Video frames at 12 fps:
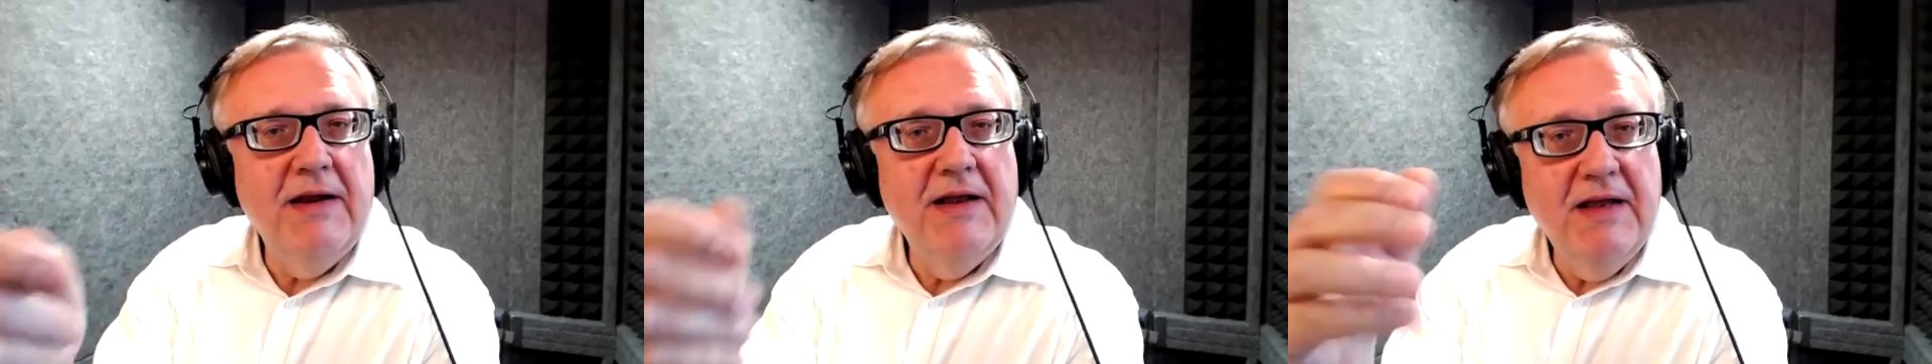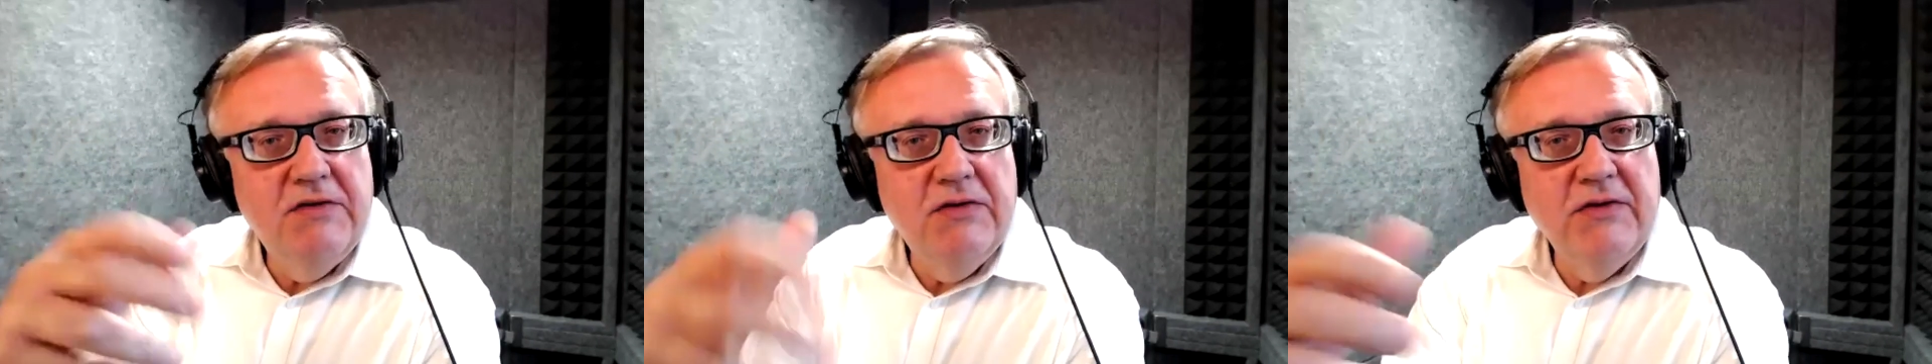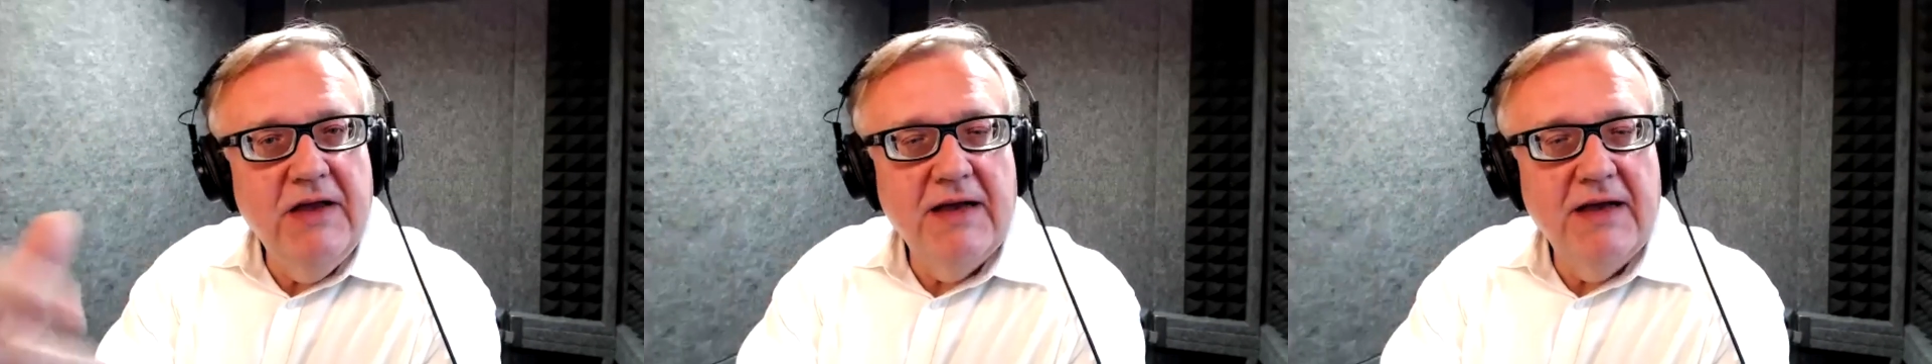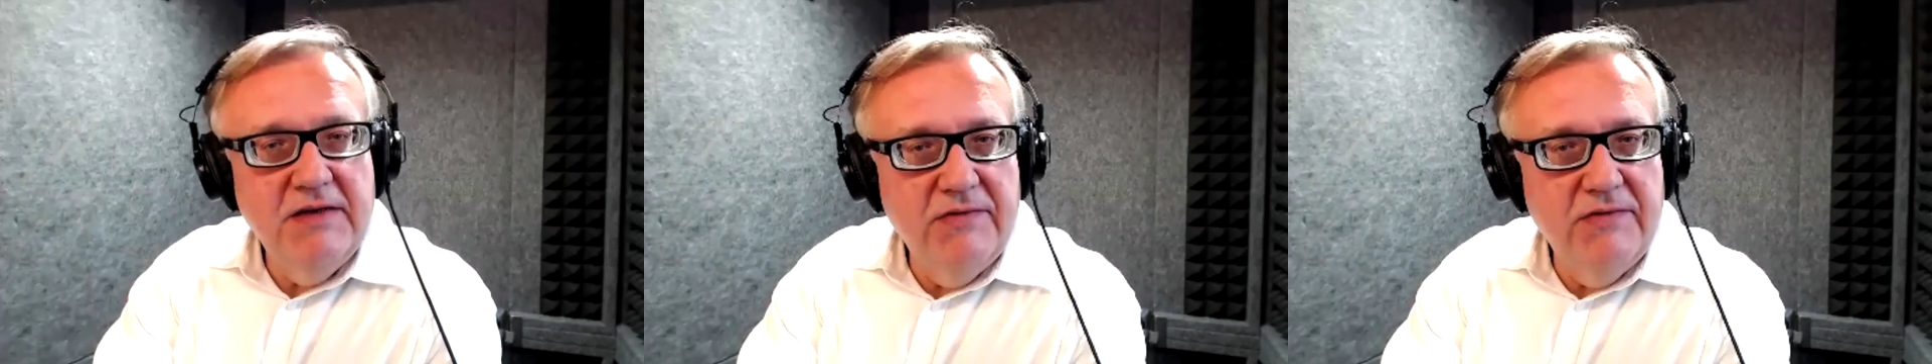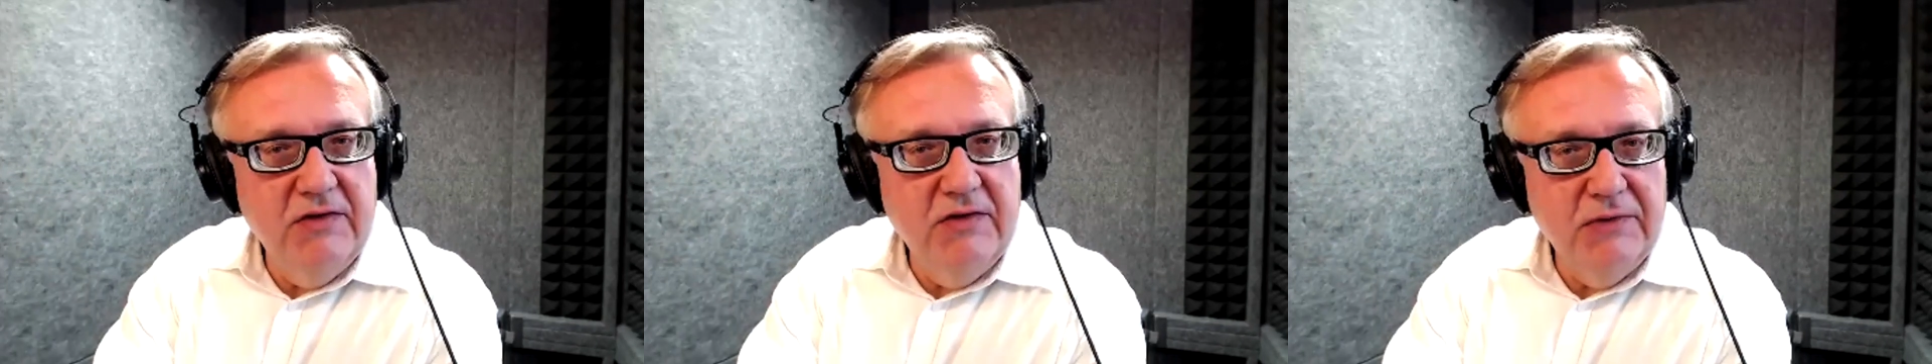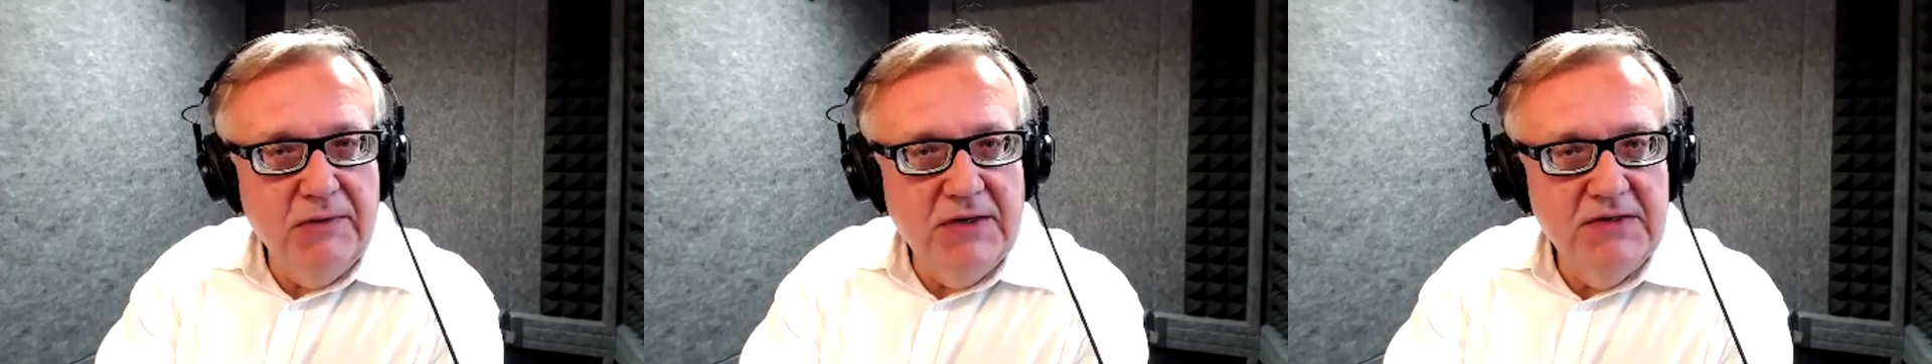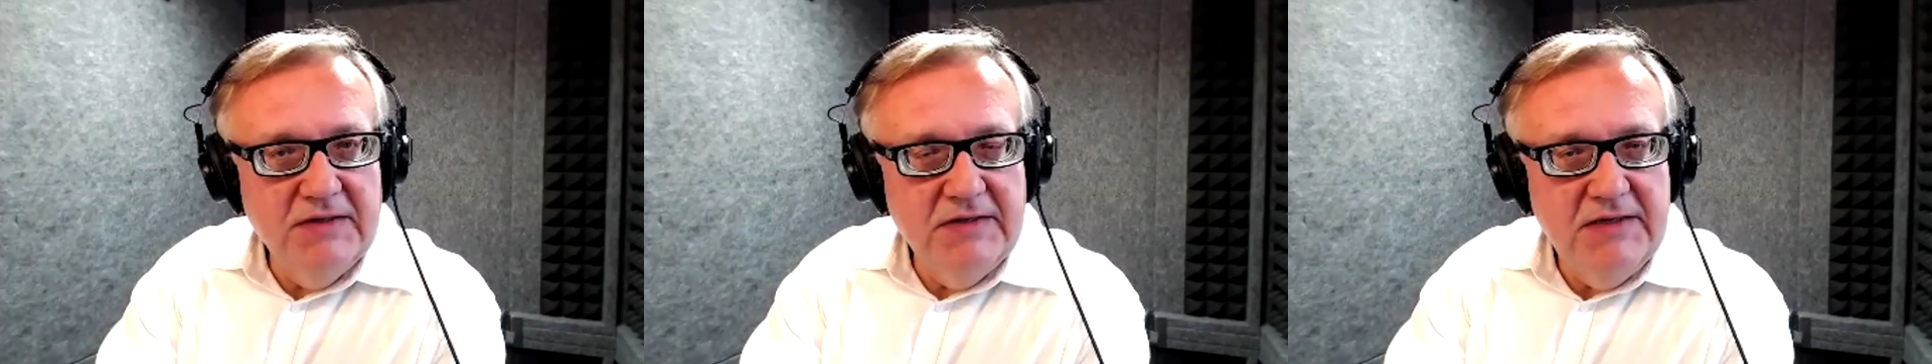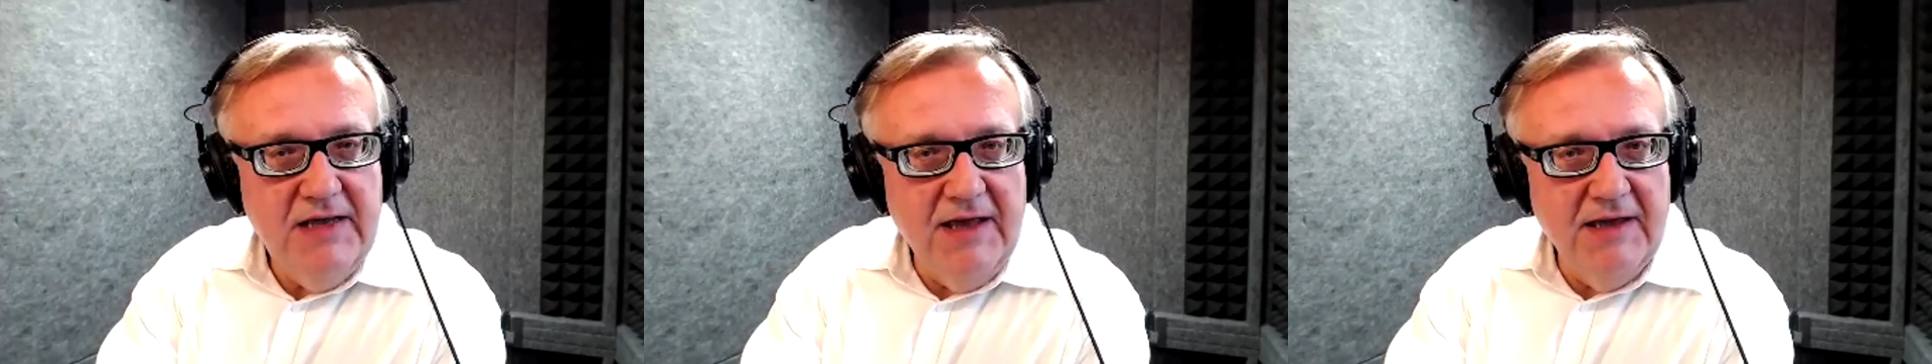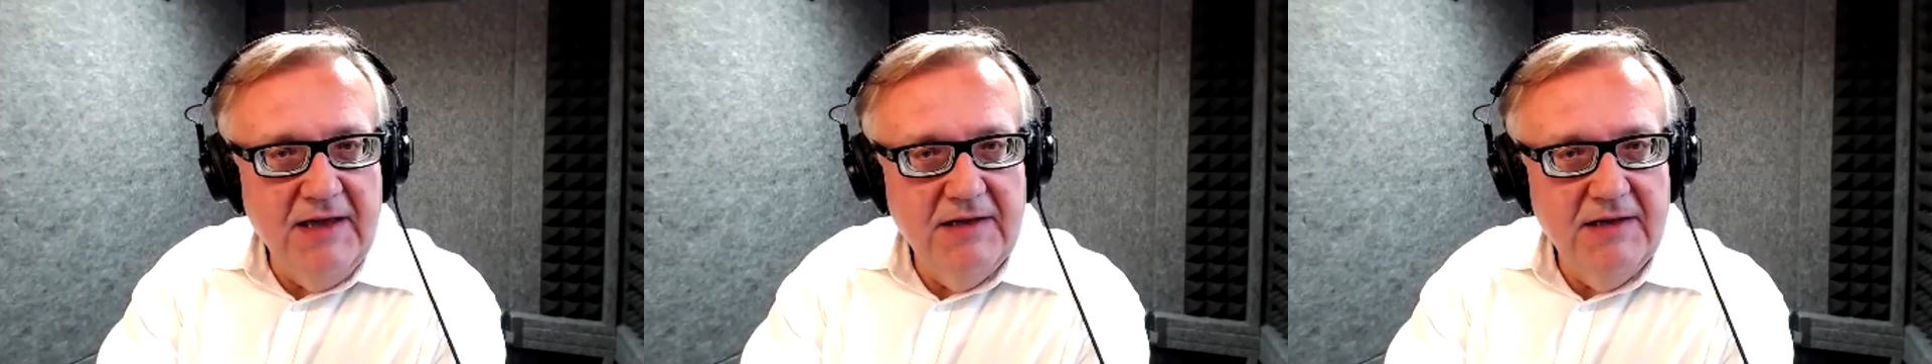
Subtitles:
into the activities for the rest of the day.